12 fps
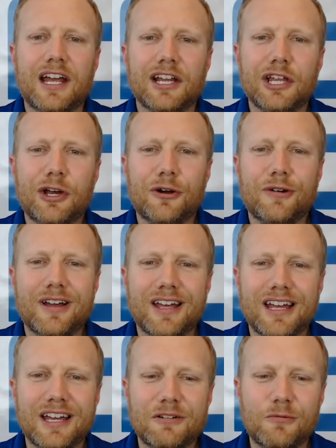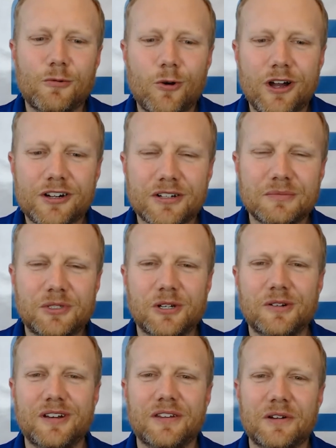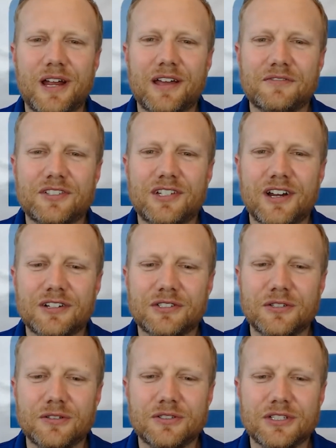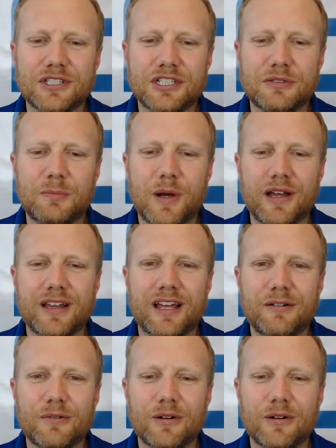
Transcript: Hello, and welcome to another FCR Solutions Spotlight,